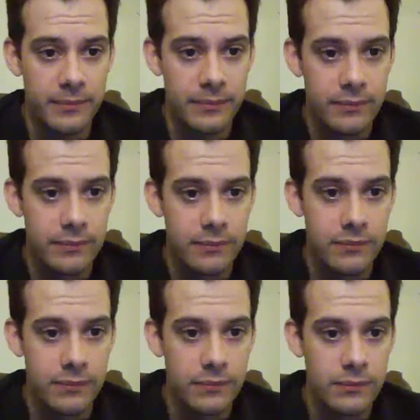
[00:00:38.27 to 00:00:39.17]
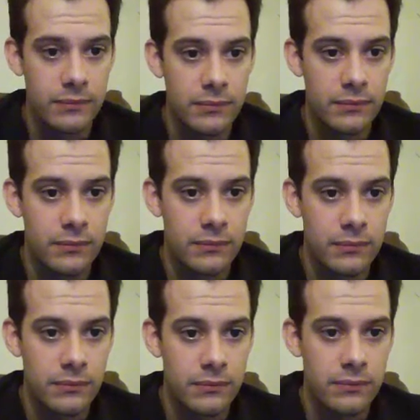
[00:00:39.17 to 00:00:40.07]

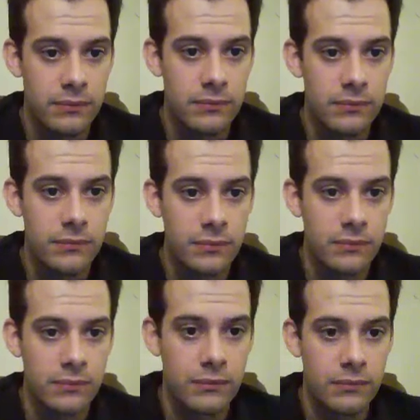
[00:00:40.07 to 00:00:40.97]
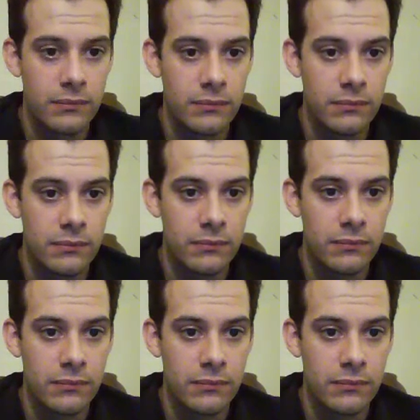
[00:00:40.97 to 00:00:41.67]
[no speech]